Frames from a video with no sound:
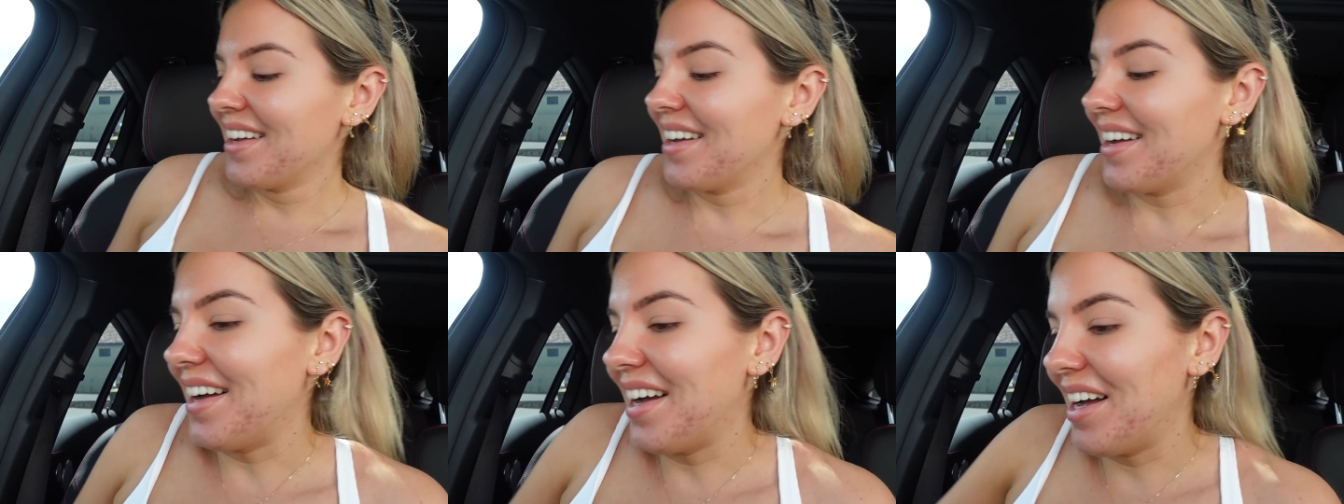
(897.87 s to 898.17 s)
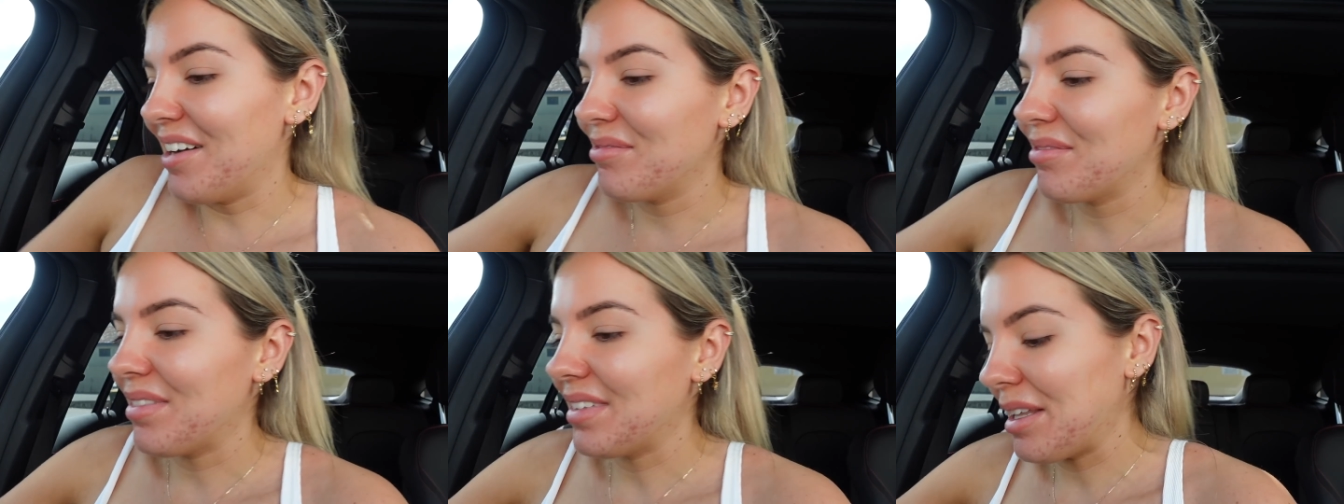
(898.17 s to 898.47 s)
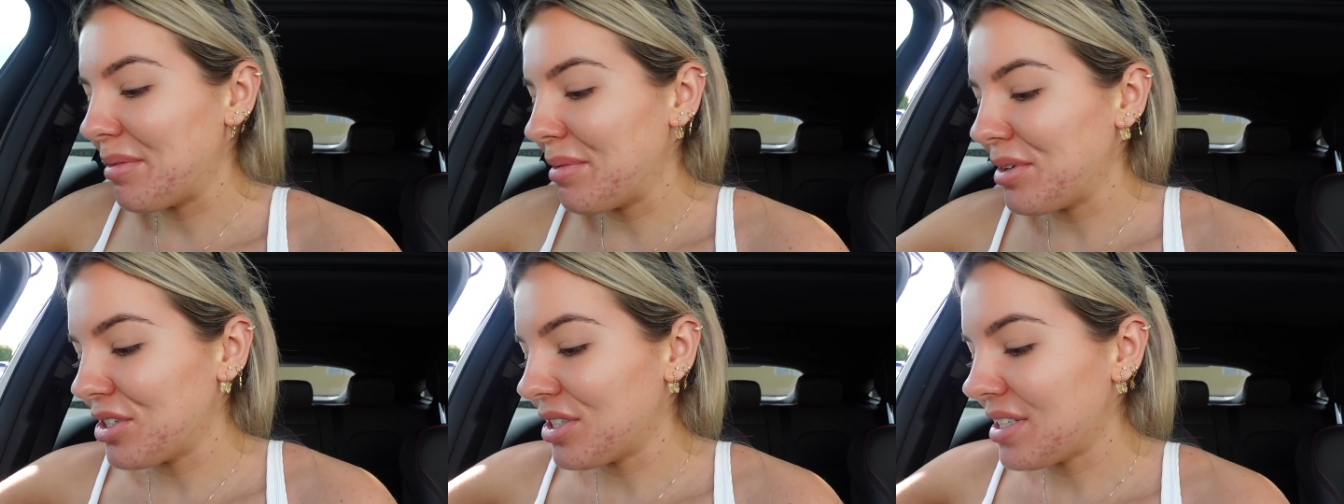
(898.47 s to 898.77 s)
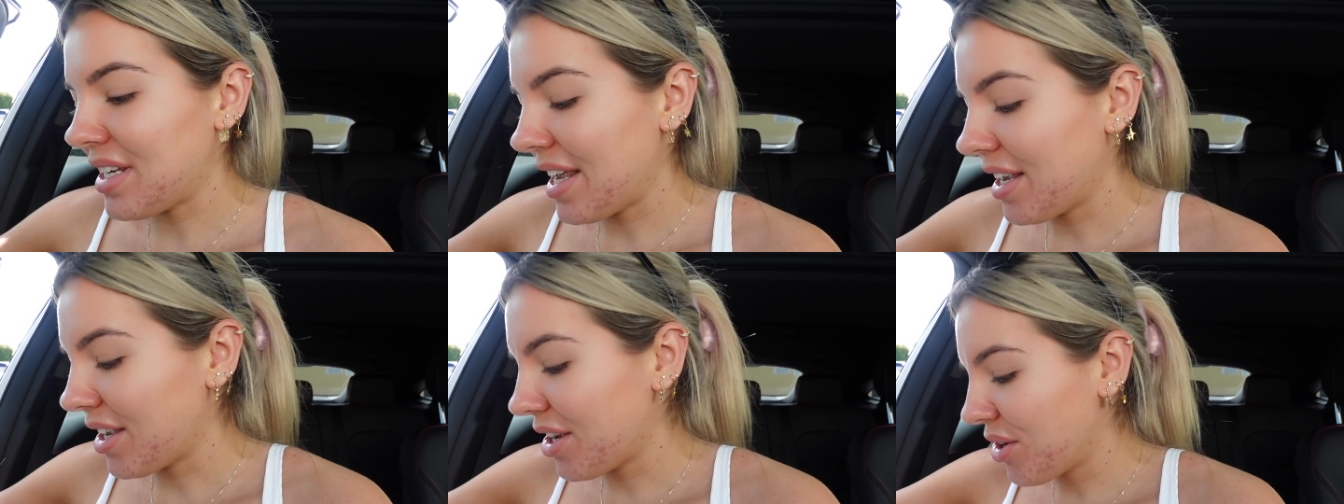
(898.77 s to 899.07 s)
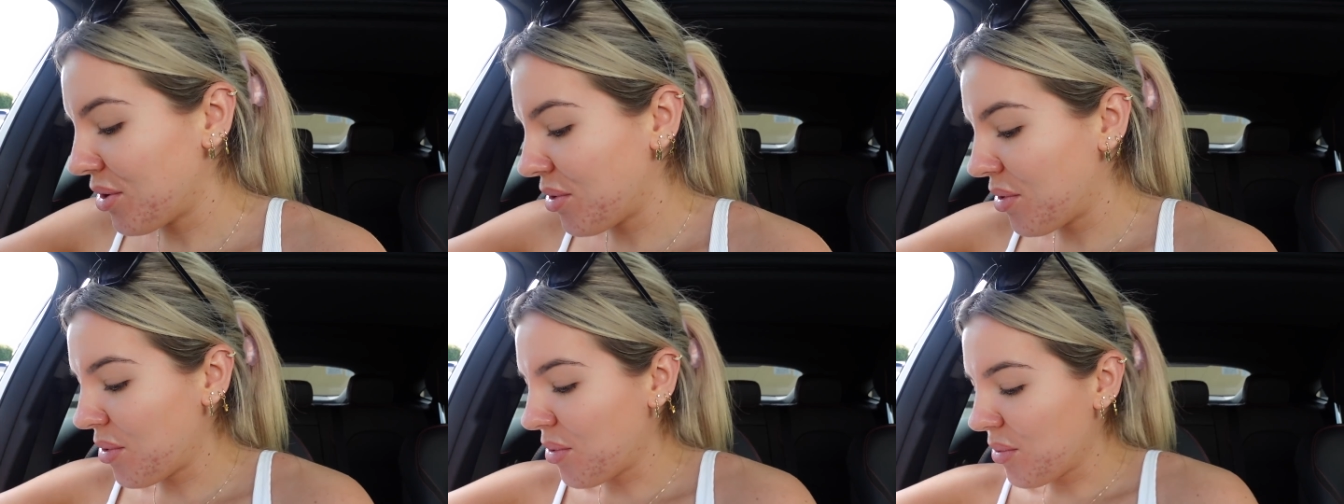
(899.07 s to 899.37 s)
Let me just take a
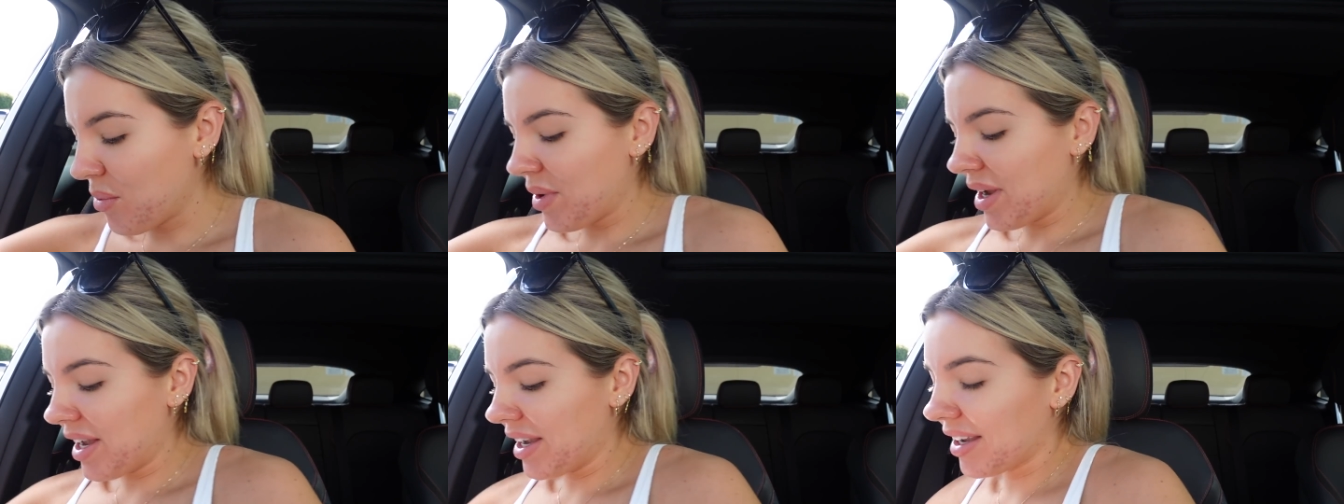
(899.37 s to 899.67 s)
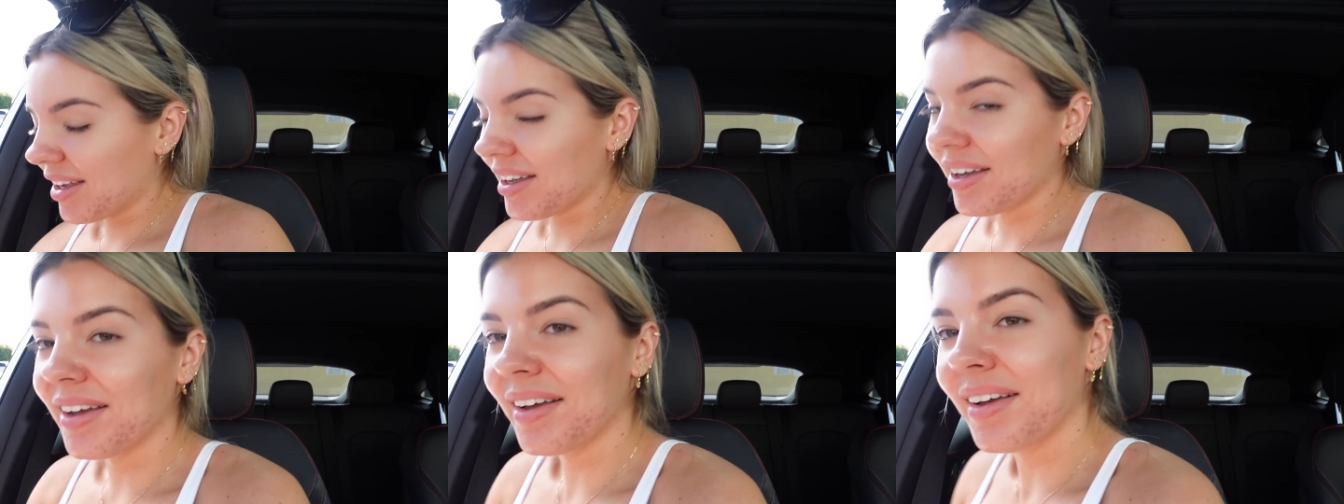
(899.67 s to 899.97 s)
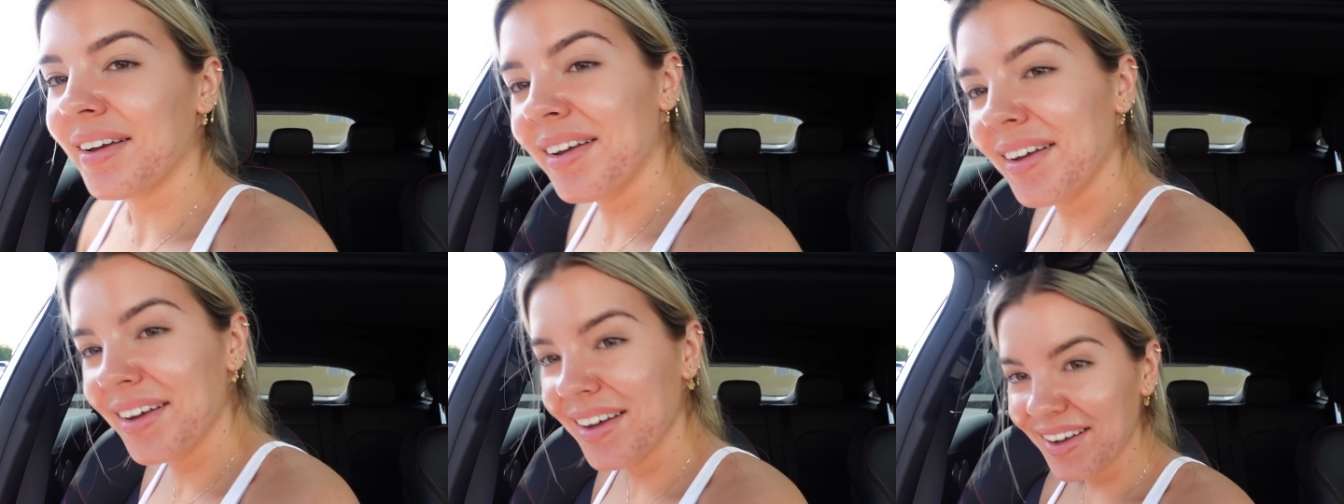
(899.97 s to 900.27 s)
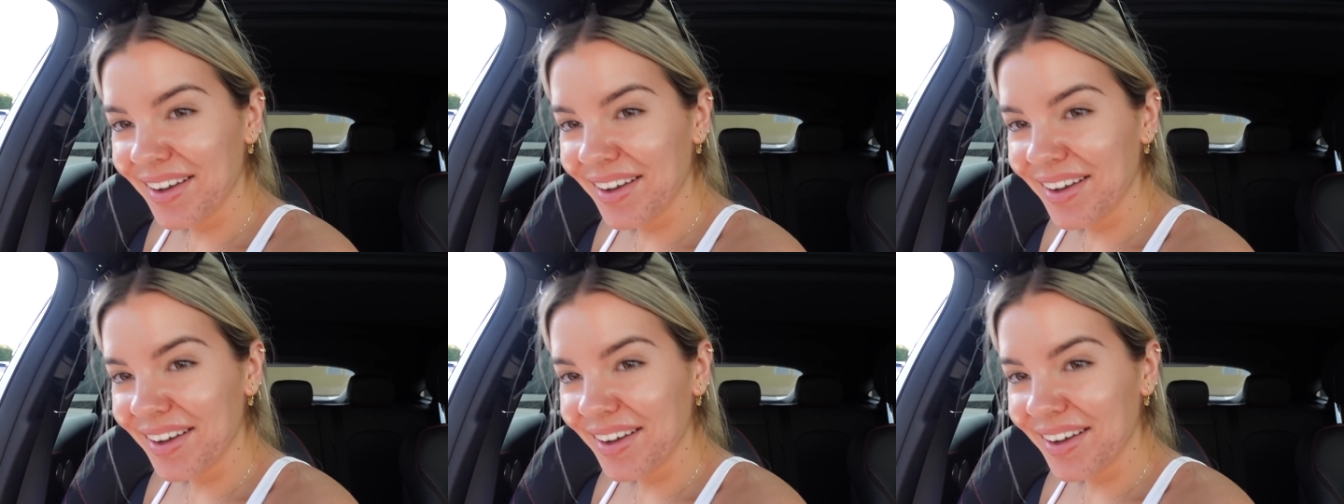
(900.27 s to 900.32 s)
quick